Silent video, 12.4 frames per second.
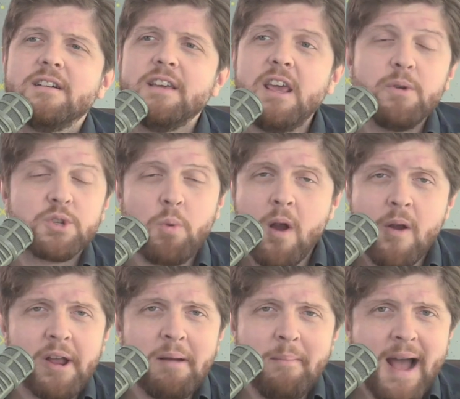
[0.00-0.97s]
He was
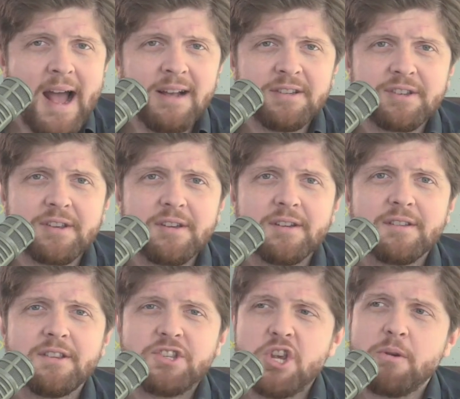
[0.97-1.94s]
wearing a mask.
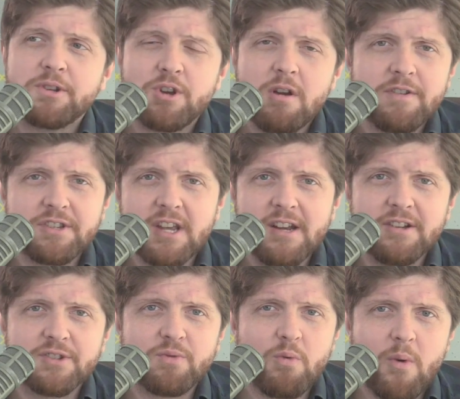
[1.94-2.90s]
The Secret Service
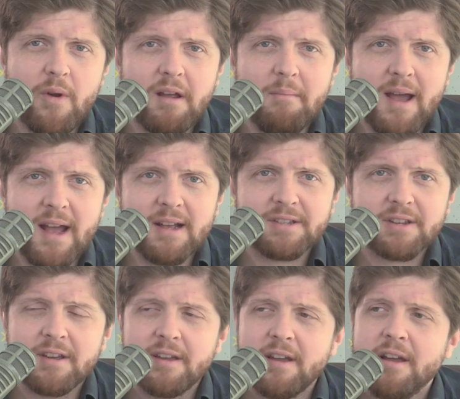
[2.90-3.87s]
agents were wearing a mask.
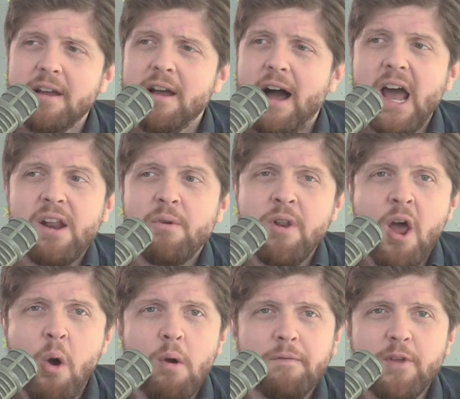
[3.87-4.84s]
I don't
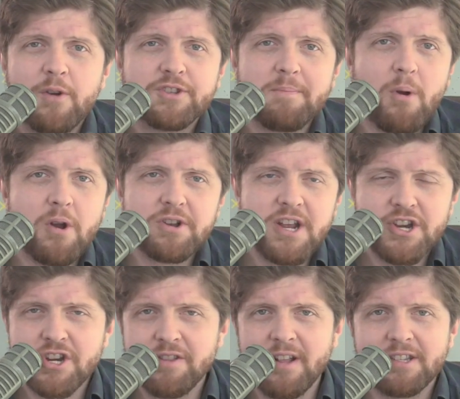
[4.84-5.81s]
know if there's a
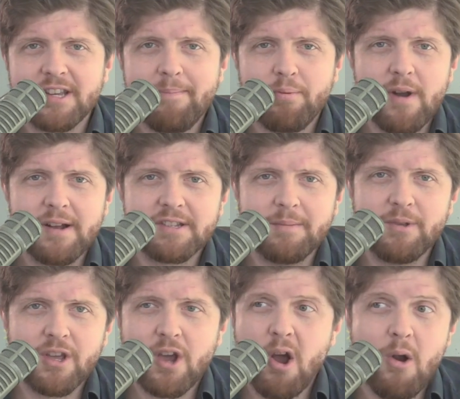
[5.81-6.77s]
partition that separates them in
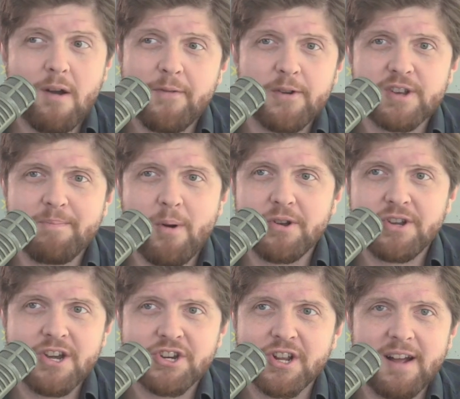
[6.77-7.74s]
the car. If there's a
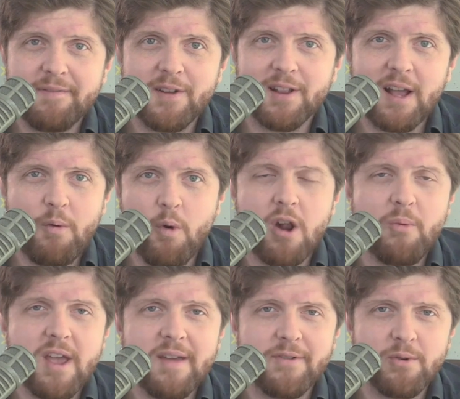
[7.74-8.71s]
partition, I feel like, what are
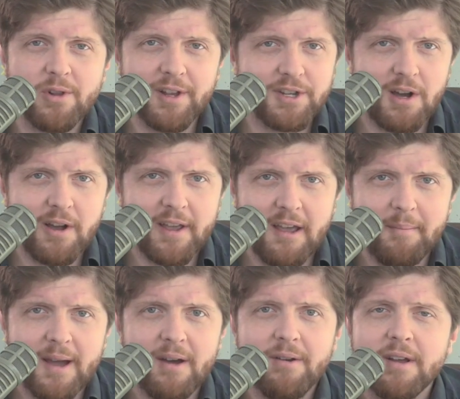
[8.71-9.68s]
we even really talking
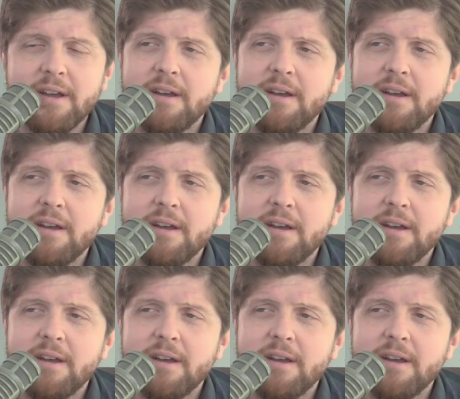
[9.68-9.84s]
about?